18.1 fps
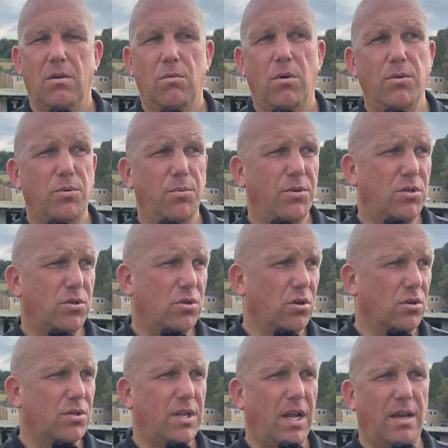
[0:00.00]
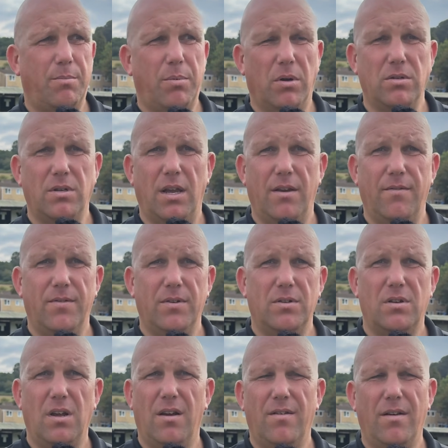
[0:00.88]
We just got to stay positive,
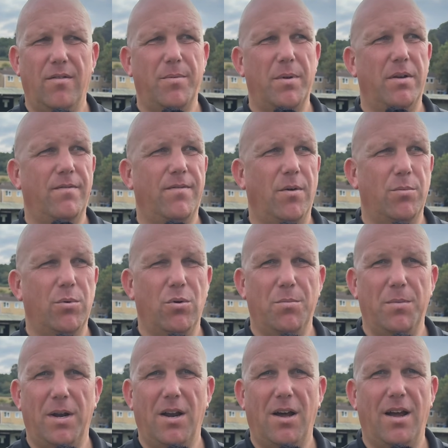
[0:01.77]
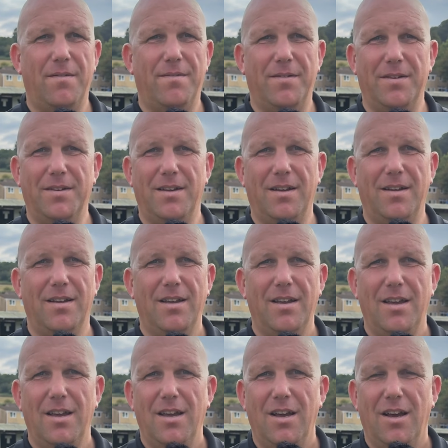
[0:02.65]
and I've been in football all my life, and
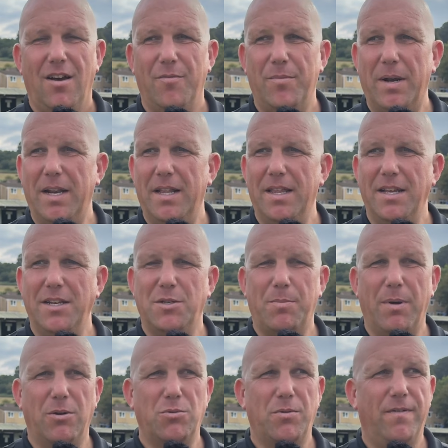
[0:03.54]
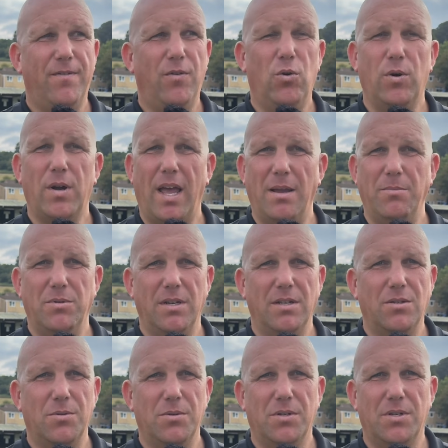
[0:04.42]
I've been in these spells. We're 4 games
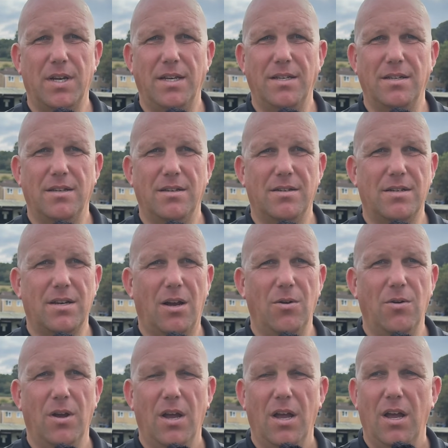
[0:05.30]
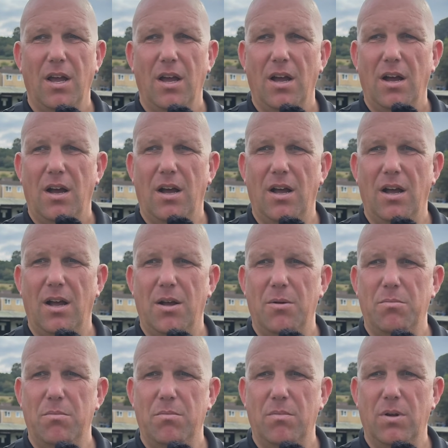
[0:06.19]
into a season, so
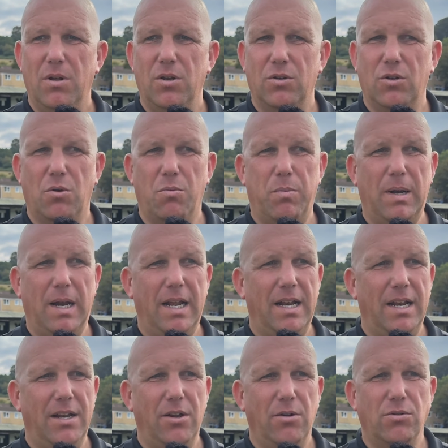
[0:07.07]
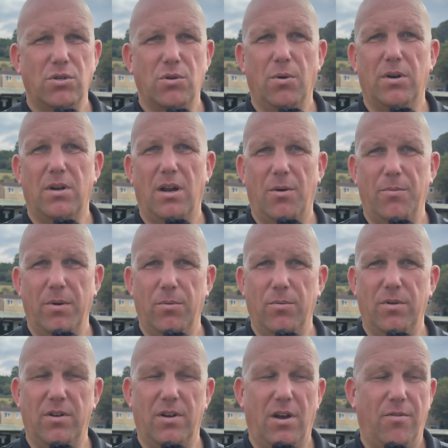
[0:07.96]
a completely new squad, like
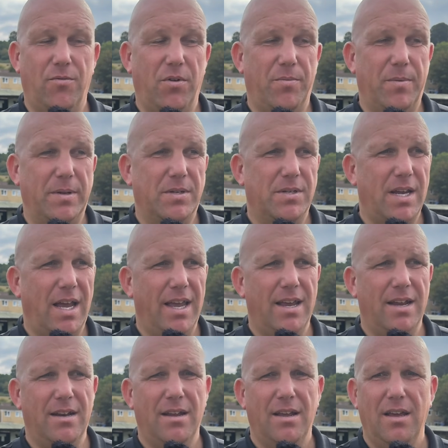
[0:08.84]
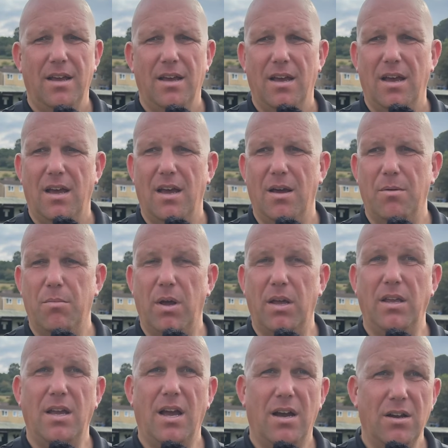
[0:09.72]
we've been saying.
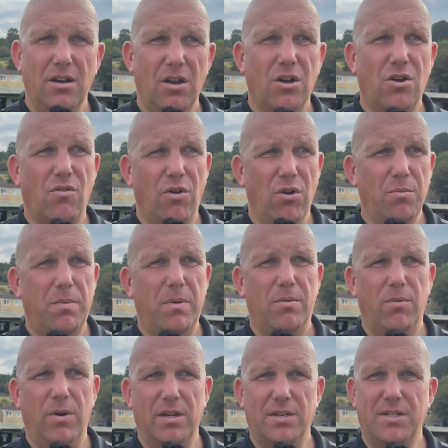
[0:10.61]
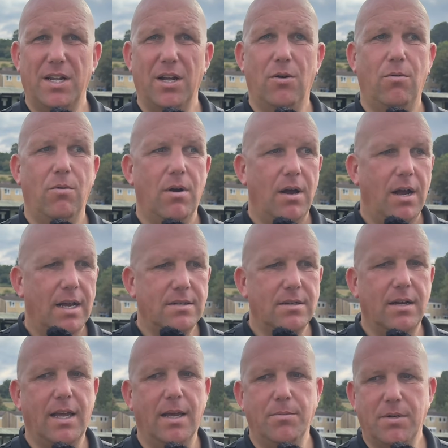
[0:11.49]
A younger group. We're still, as
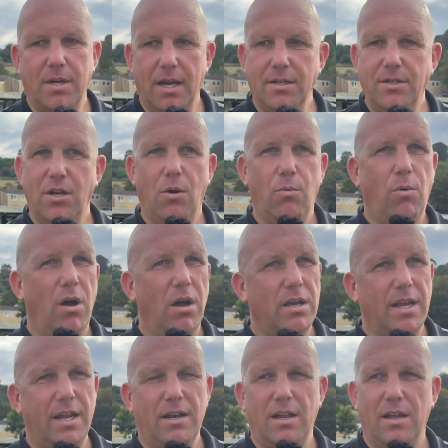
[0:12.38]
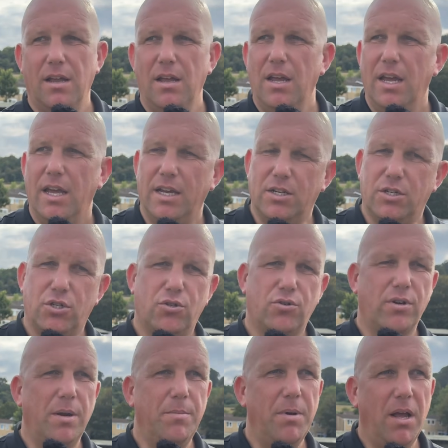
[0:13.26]
I keep saying to you, working
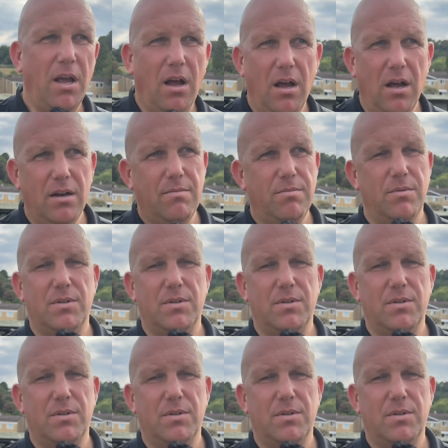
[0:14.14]
extremely hard.